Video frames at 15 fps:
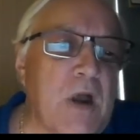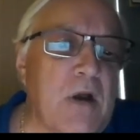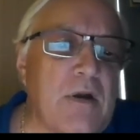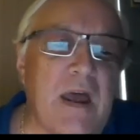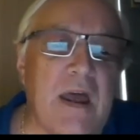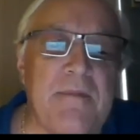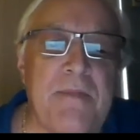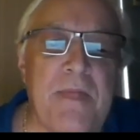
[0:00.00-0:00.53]

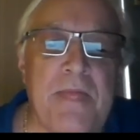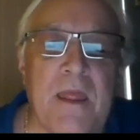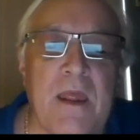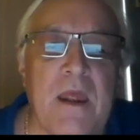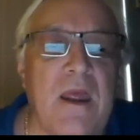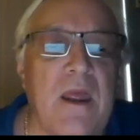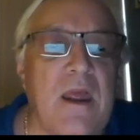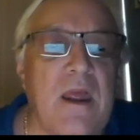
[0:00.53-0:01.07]
Okay.
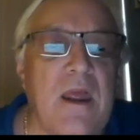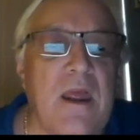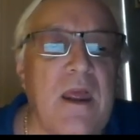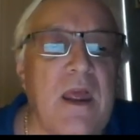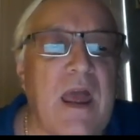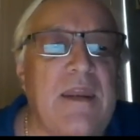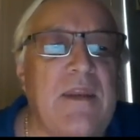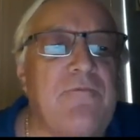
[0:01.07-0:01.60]

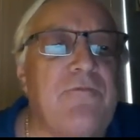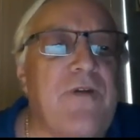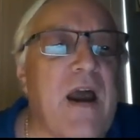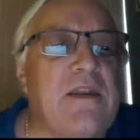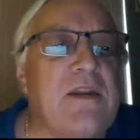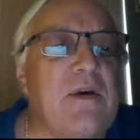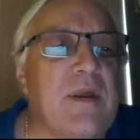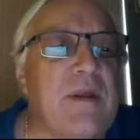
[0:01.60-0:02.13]
And then
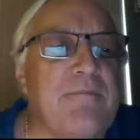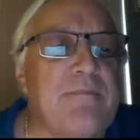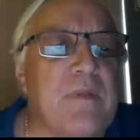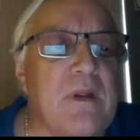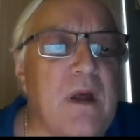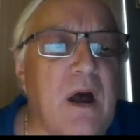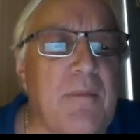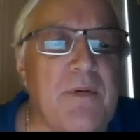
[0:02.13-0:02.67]
finally,
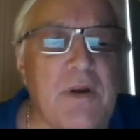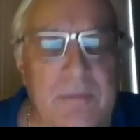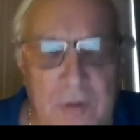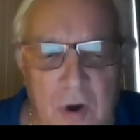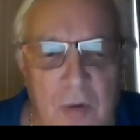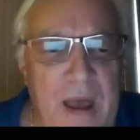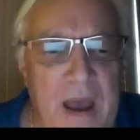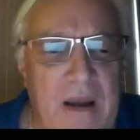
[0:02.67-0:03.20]
I'm going to go
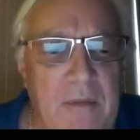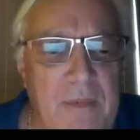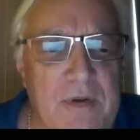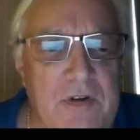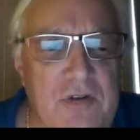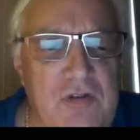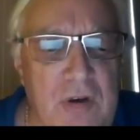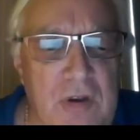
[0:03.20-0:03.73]
back. I'm going to
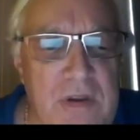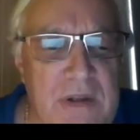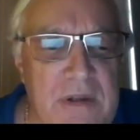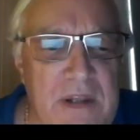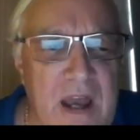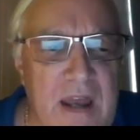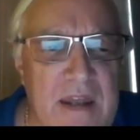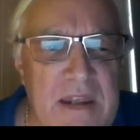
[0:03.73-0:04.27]
show you in
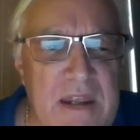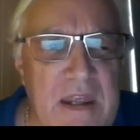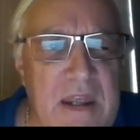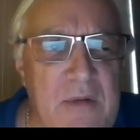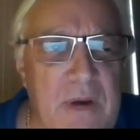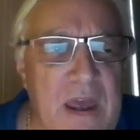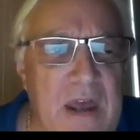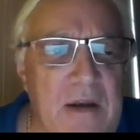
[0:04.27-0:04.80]
the IDE.
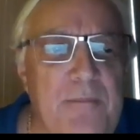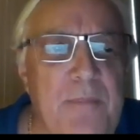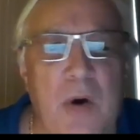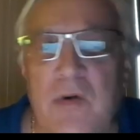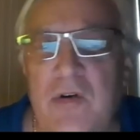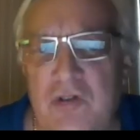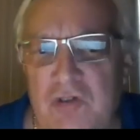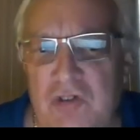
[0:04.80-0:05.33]
We had a
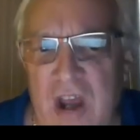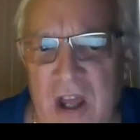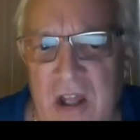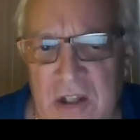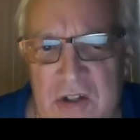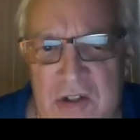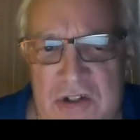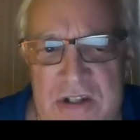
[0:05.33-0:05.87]
bonus
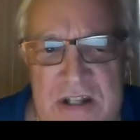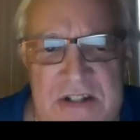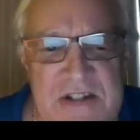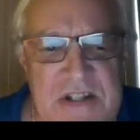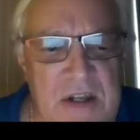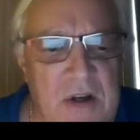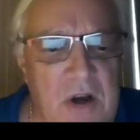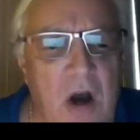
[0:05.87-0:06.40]
challenge that
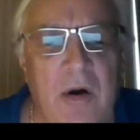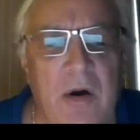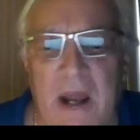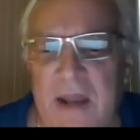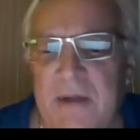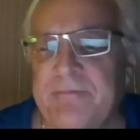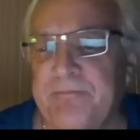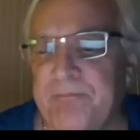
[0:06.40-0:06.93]
said, all
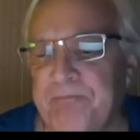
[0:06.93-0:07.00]
right,